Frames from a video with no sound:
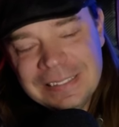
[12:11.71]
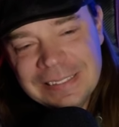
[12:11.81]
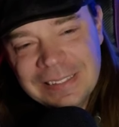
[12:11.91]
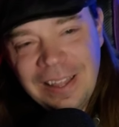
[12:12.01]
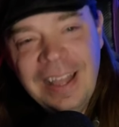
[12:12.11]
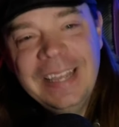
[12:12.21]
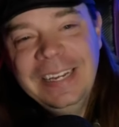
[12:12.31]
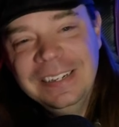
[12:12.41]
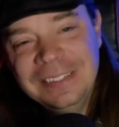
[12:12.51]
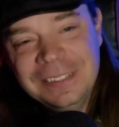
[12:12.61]

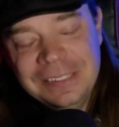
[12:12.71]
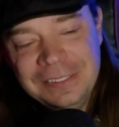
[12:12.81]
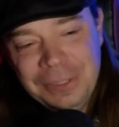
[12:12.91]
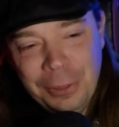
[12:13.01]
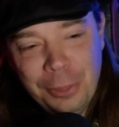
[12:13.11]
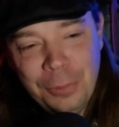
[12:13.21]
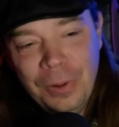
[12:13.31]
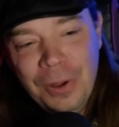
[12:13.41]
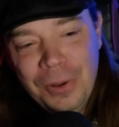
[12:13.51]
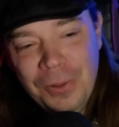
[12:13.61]
line to
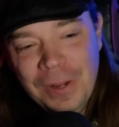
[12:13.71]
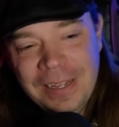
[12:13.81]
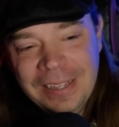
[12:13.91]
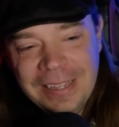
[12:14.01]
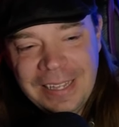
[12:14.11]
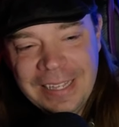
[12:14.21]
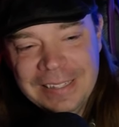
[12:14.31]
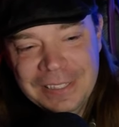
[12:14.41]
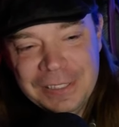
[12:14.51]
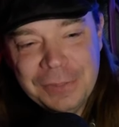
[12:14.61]
throw in
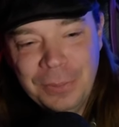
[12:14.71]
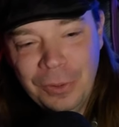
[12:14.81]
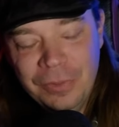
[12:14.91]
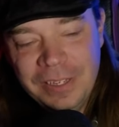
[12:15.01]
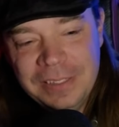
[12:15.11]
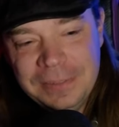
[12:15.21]
this movie.